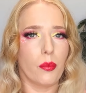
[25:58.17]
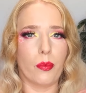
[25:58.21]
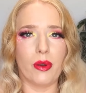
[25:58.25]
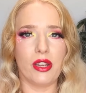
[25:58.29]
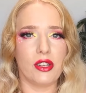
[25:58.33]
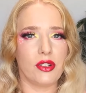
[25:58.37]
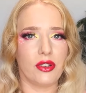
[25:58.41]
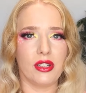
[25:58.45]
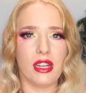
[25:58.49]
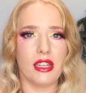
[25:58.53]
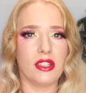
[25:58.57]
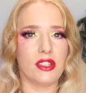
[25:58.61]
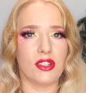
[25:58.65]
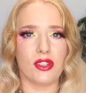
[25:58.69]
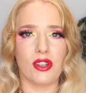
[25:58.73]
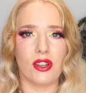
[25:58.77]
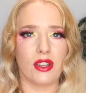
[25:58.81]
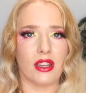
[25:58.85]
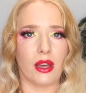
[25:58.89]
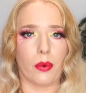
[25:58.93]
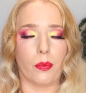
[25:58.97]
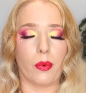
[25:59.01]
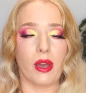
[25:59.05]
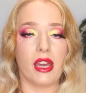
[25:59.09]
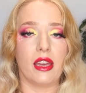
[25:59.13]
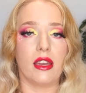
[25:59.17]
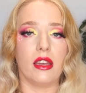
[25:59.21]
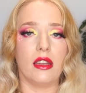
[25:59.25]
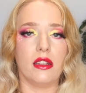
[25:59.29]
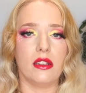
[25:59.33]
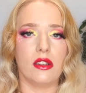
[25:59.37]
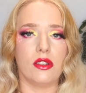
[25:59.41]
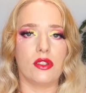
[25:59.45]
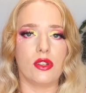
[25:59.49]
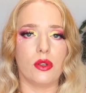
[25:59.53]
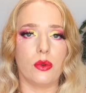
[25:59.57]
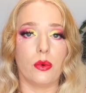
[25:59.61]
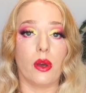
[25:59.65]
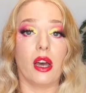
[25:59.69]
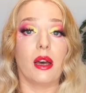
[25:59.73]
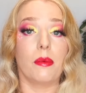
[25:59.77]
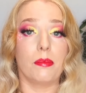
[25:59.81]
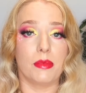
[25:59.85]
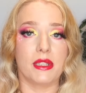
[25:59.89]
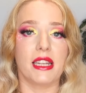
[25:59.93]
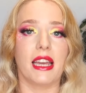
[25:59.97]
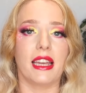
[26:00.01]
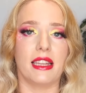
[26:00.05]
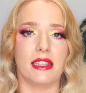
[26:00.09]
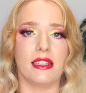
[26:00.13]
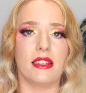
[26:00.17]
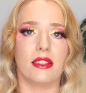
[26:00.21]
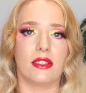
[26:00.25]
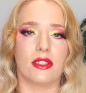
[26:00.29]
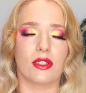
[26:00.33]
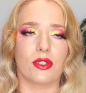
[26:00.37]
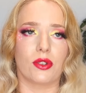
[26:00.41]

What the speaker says: We don't need to do that. We can do updated